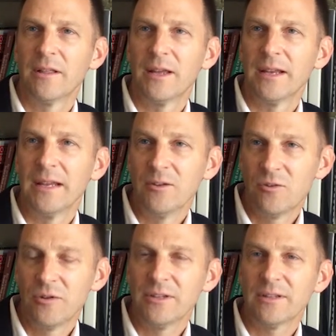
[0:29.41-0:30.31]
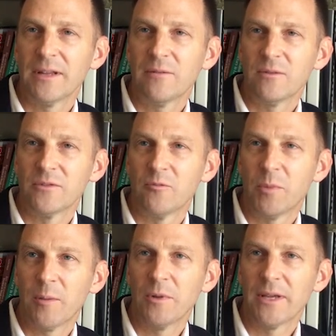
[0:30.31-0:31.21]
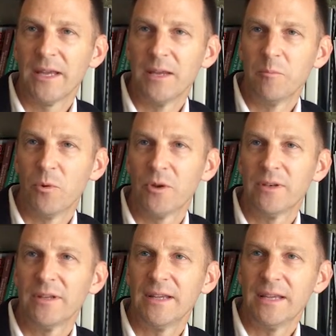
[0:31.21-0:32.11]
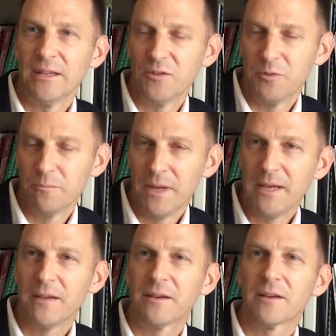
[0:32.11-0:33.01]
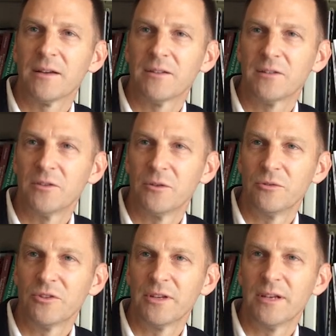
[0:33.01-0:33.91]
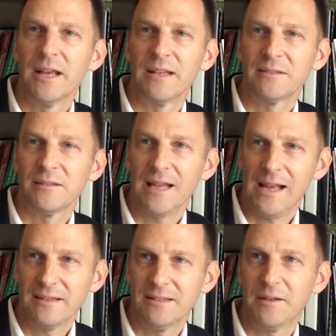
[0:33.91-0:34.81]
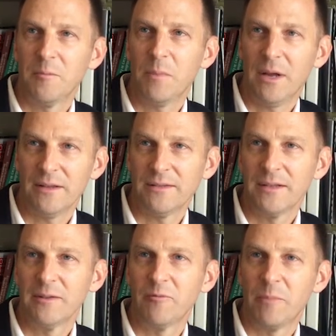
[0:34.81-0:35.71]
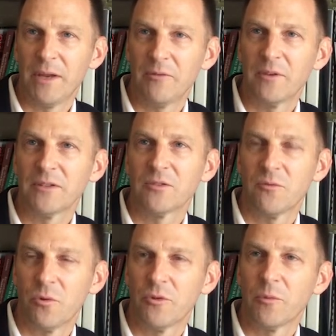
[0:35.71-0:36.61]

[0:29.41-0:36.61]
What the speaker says: that increased levels of public input into making a constitution has lasting positive benefits for